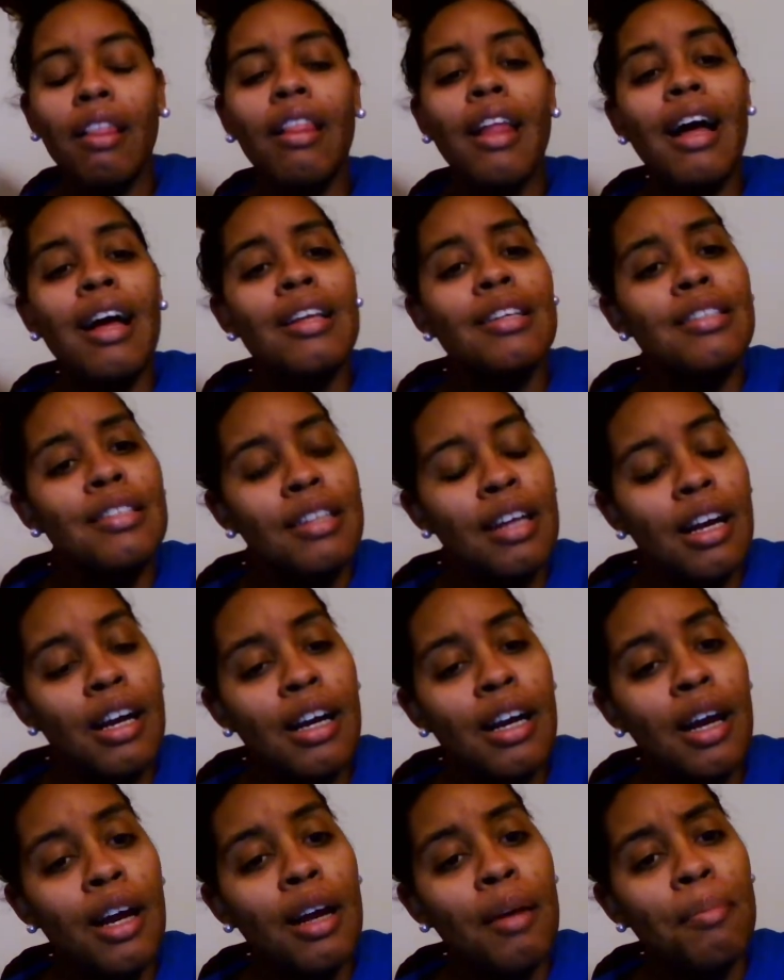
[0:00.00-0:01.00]
last
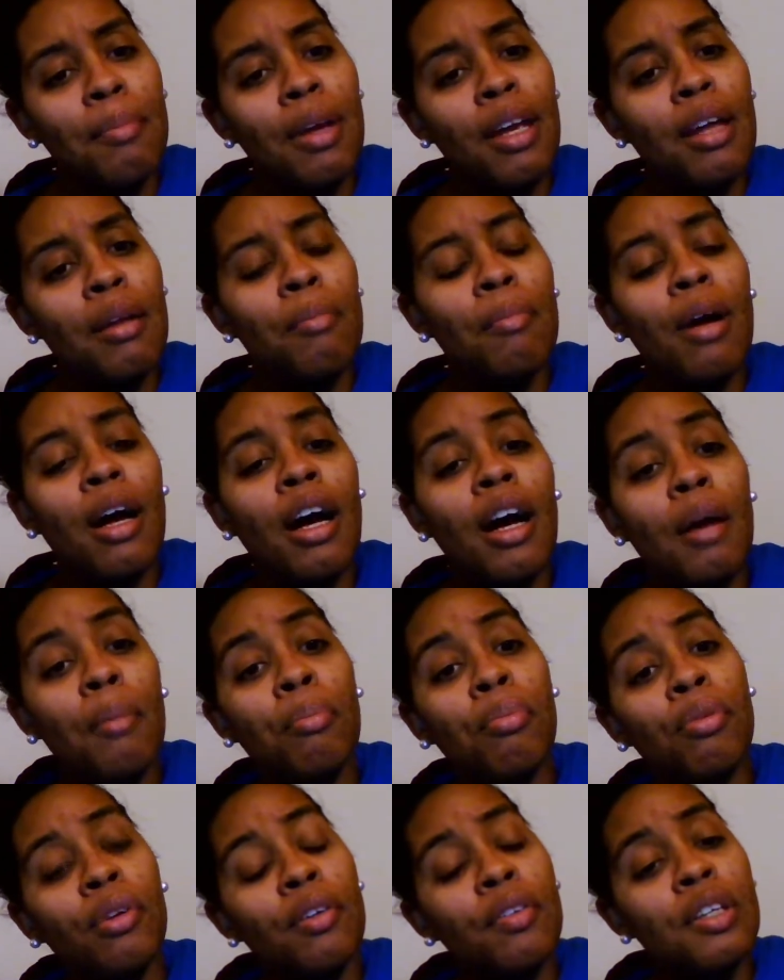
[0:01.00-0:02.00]
time in
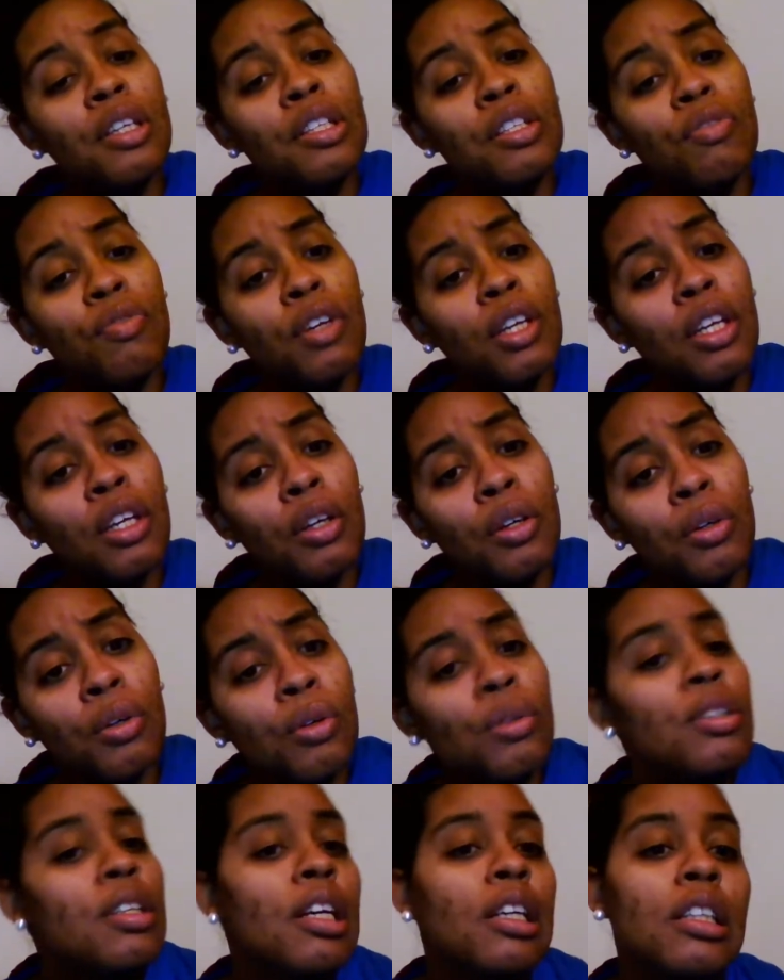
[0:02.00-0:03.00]
my previous
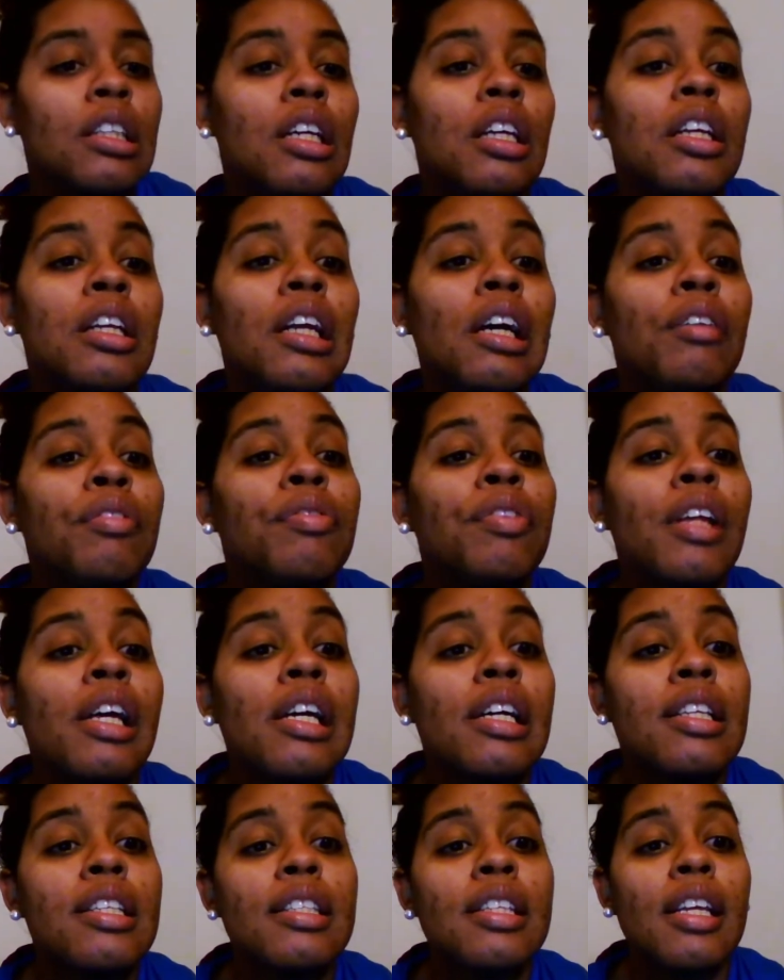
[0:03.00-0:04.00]
videos I did
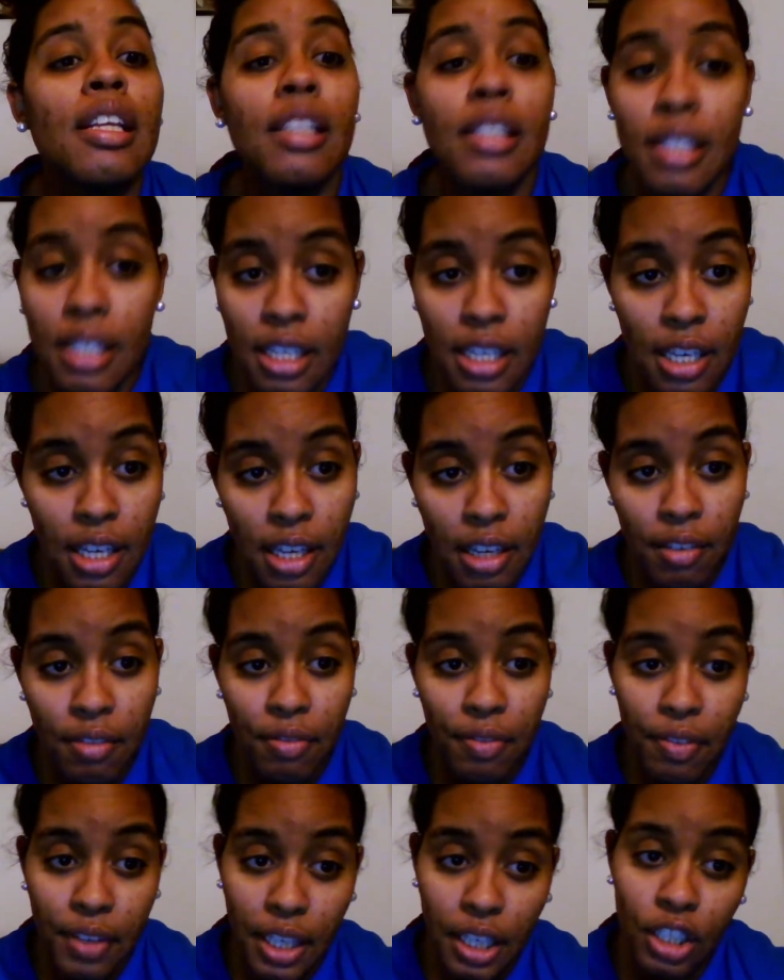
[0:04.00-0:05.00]
Netflix
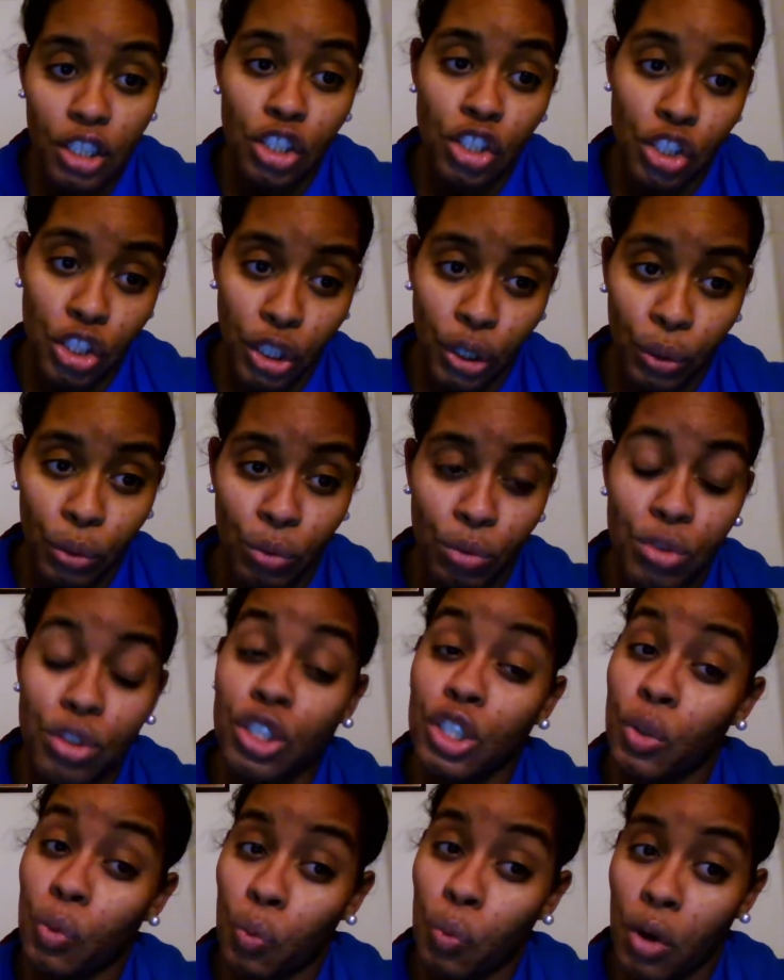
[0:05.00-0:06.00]
TV
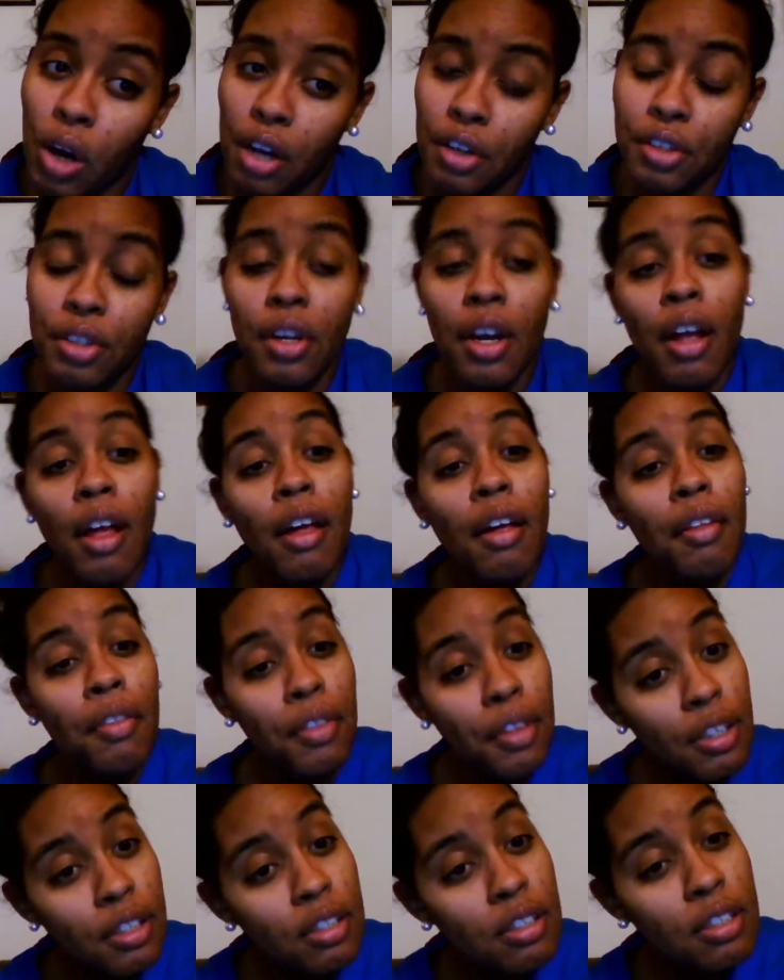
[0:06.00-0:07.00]
shows to watch
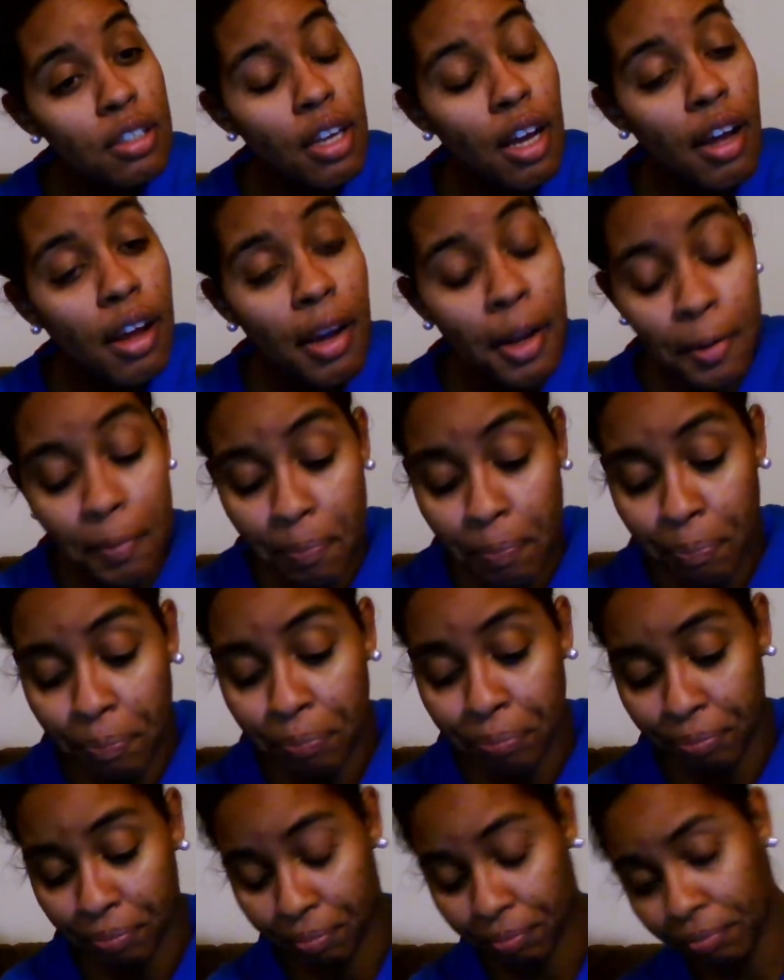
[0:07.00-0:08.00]
this
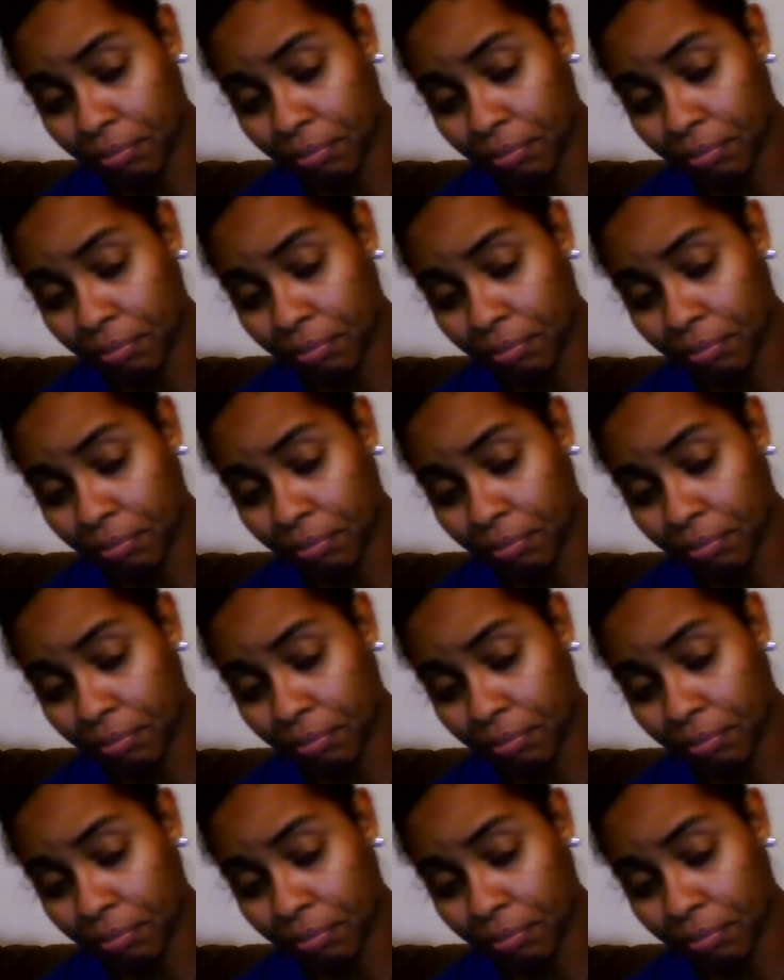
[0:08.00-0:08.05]
time